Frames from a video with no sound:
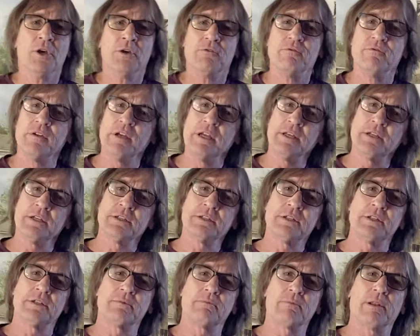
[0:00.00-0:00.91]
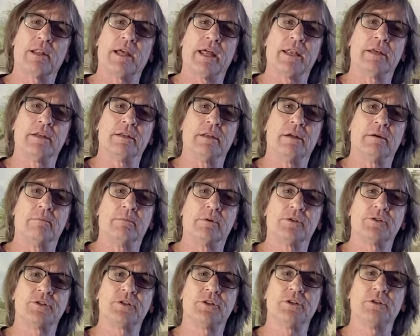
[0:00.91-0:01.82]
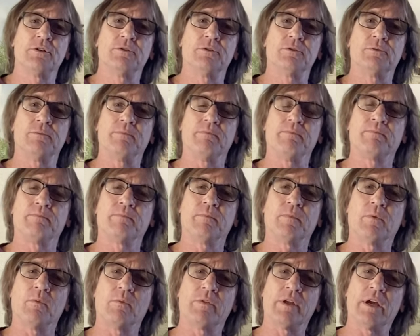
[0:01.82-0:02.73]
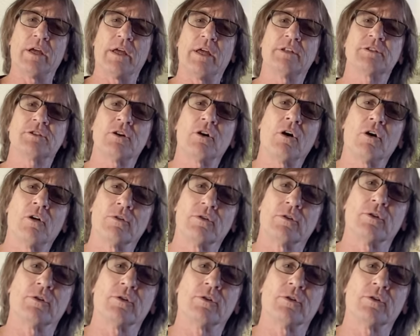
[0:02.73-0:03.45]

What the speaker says: Venus is planet number 2. It's called